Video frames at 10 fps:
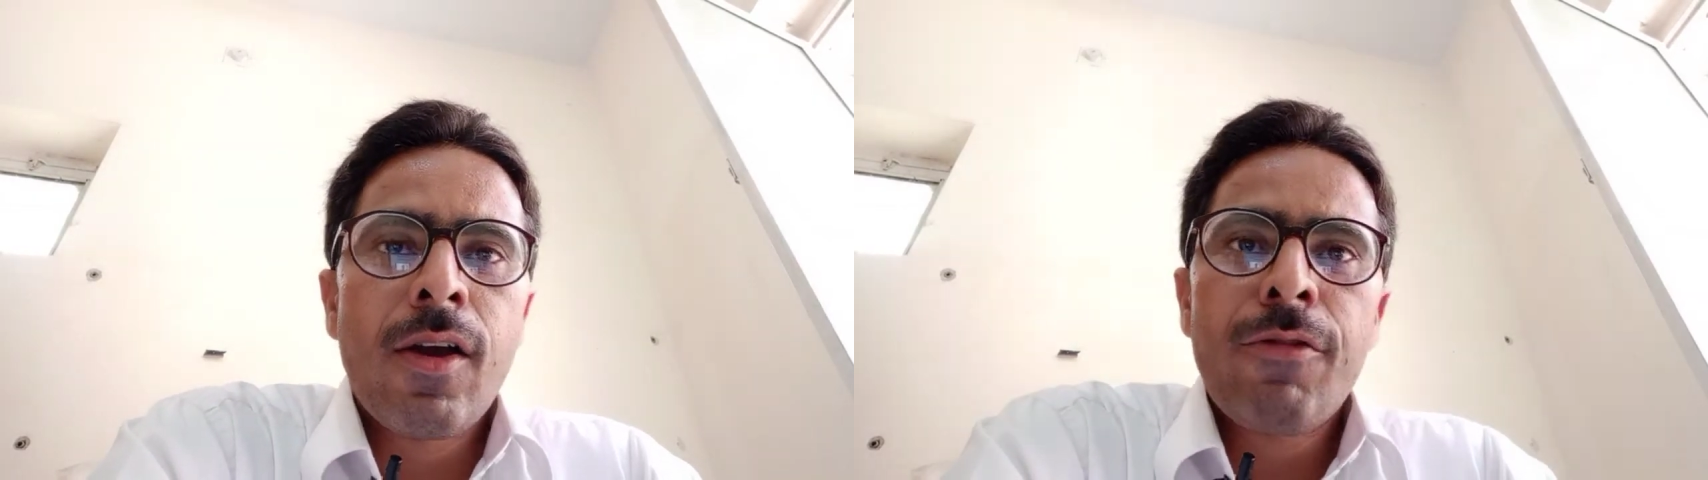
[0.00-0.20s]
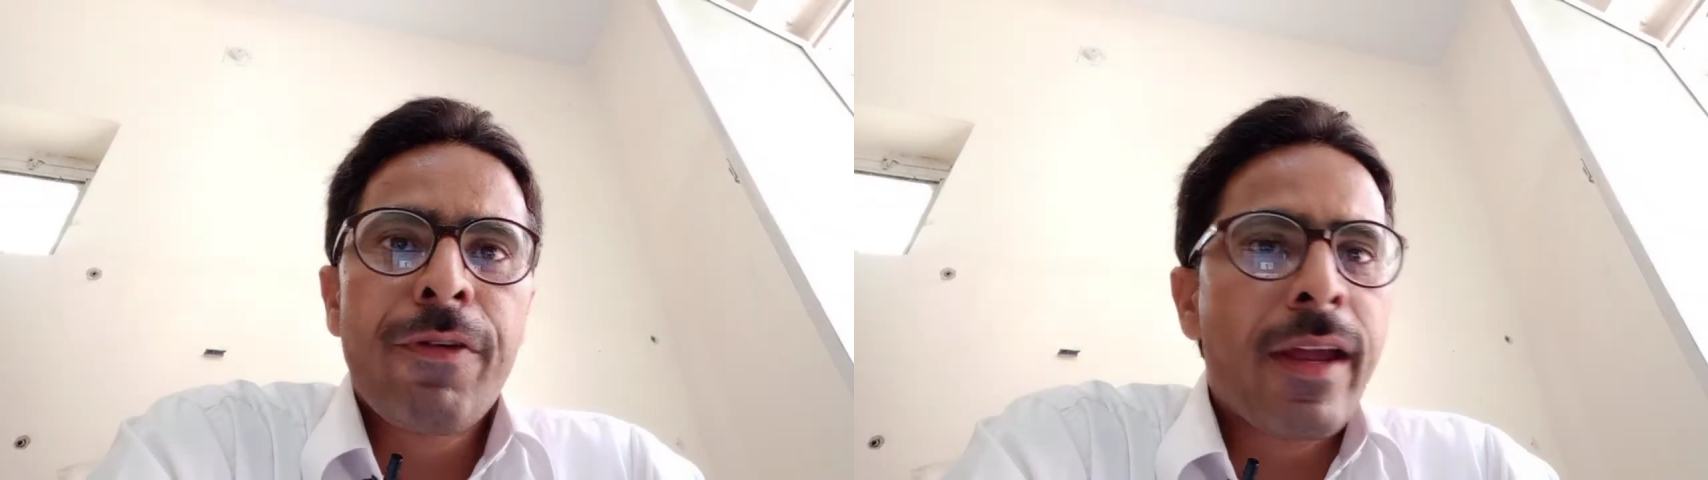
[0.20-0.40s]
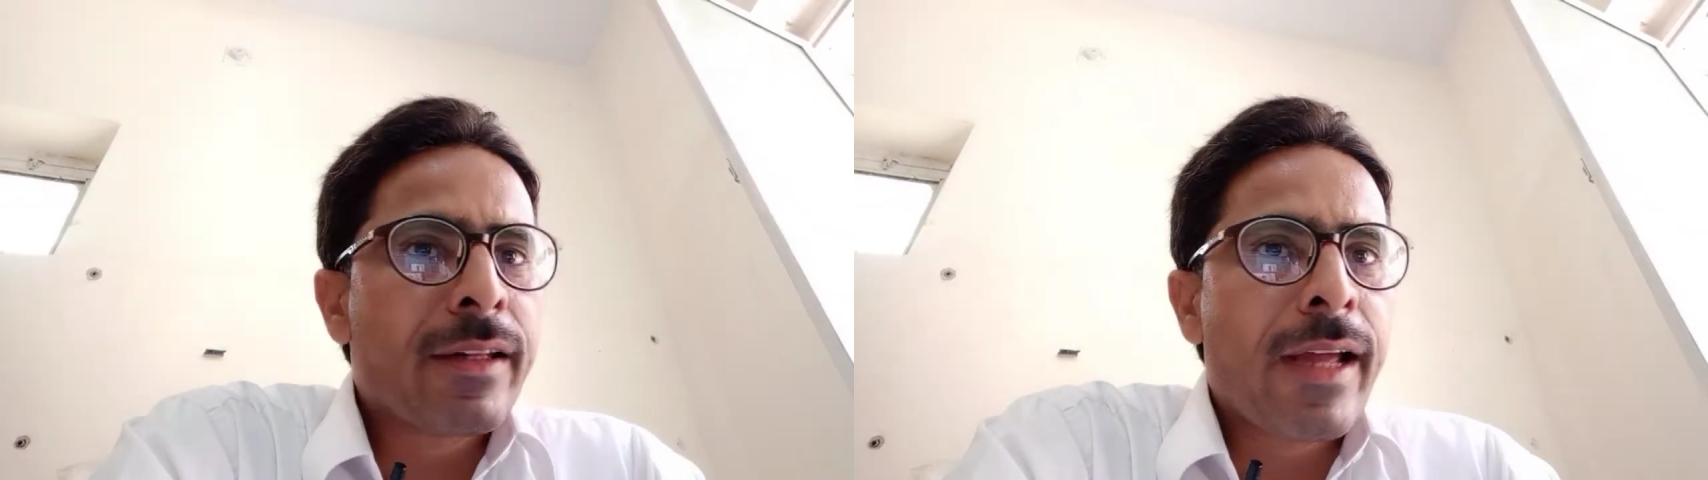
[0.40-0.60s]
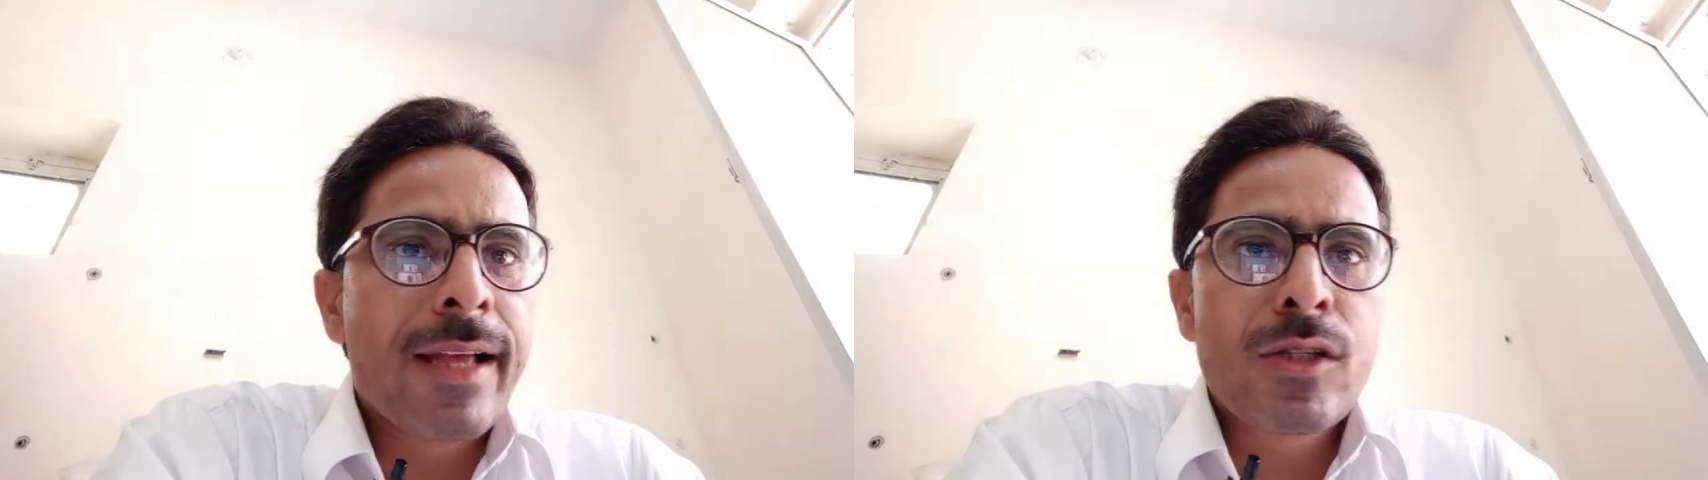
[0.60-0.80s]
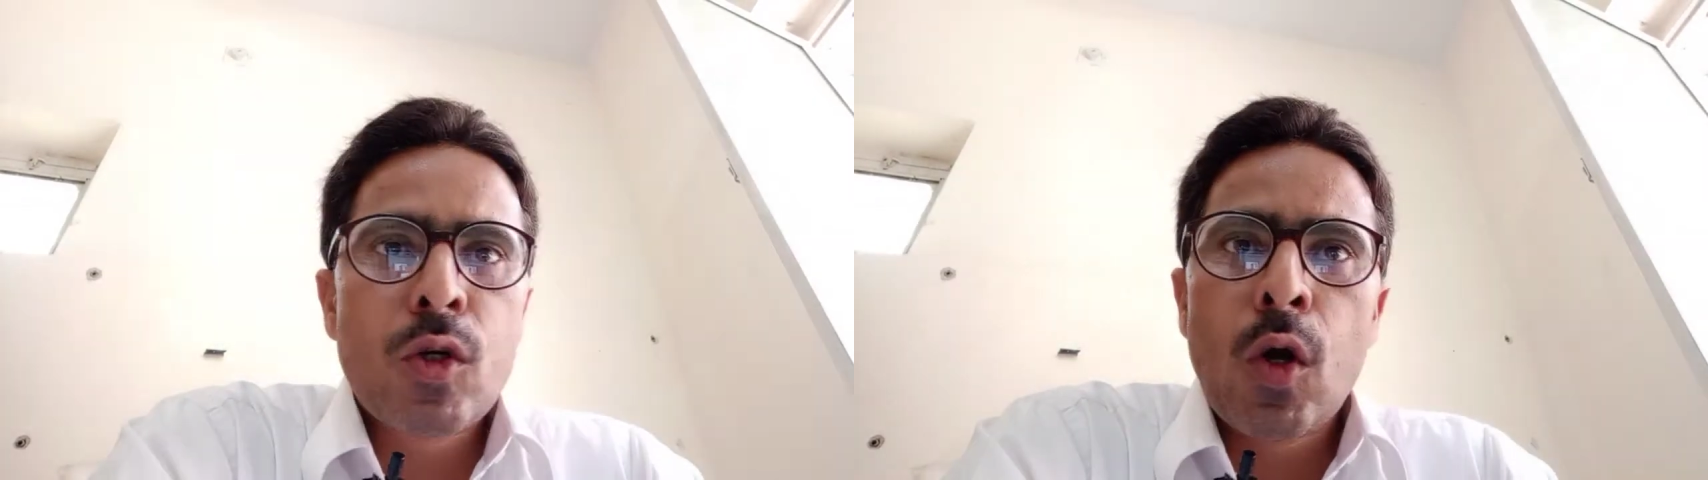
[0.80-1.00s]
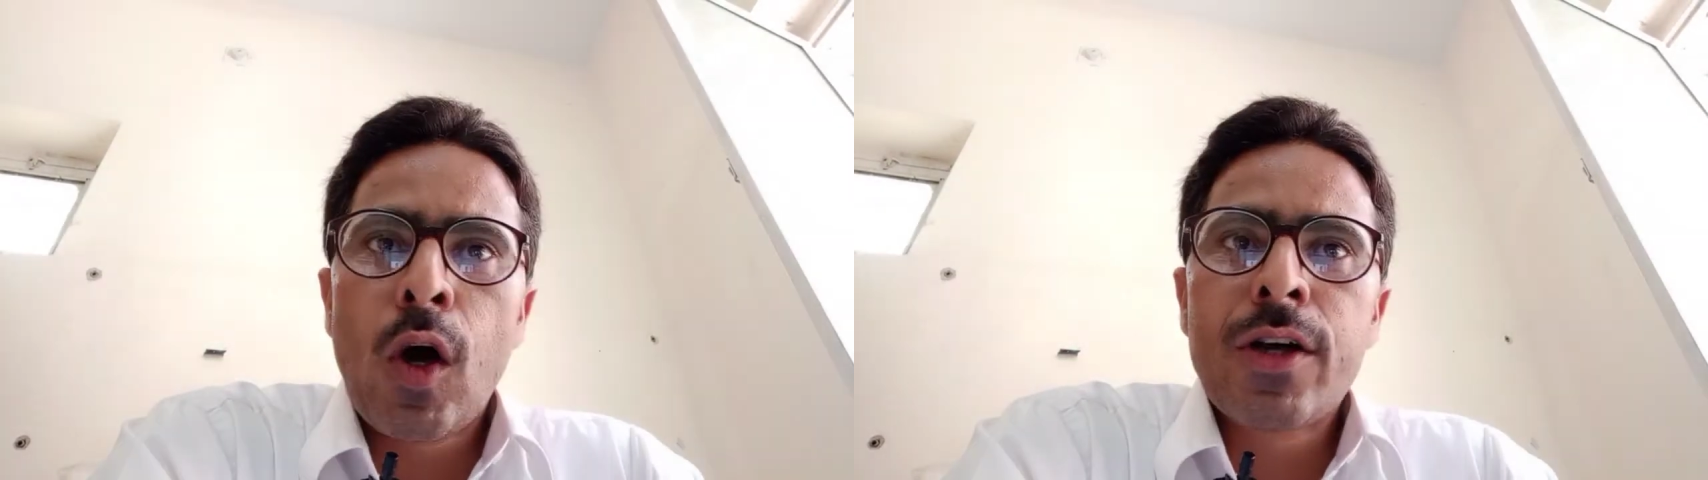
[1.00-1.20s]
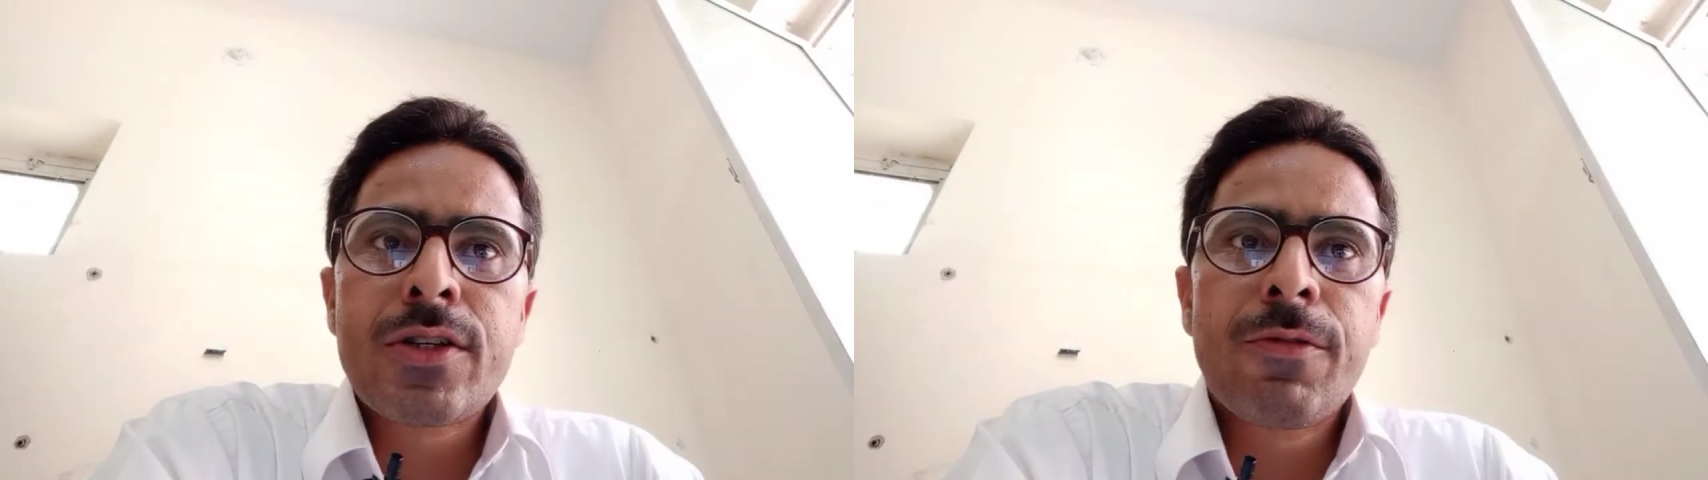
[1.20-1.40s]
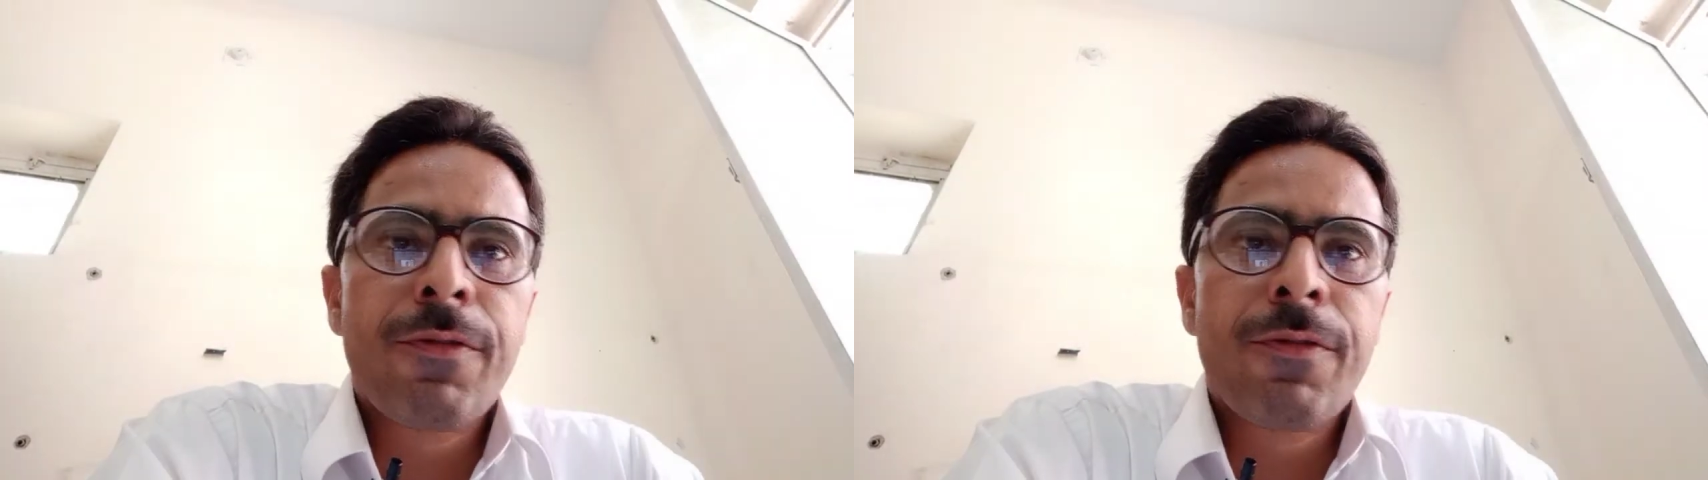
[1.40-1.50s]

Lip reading: faith has lost,